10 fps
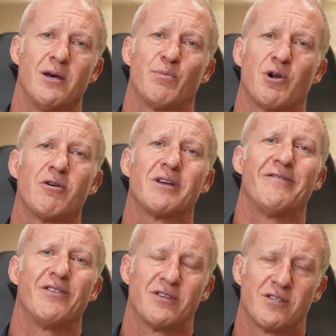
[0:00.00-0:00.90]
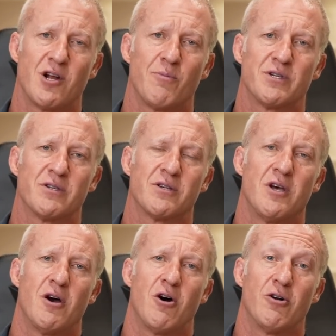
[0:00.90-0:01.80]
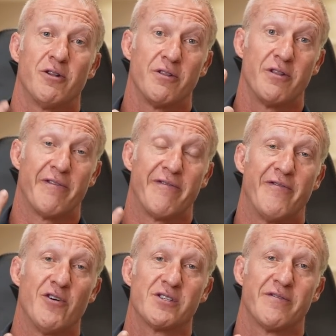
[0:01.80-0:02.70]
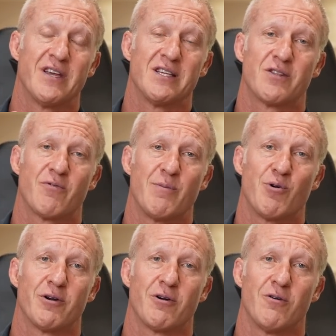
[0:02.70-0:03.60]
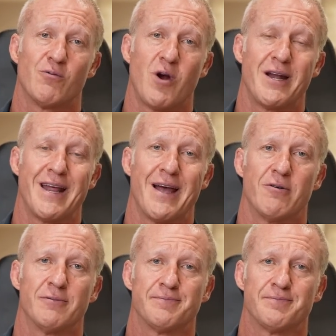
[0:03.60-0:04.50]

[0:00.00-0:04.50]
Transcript: but I'll give you the synopsis on the first of these 3 protocols right now.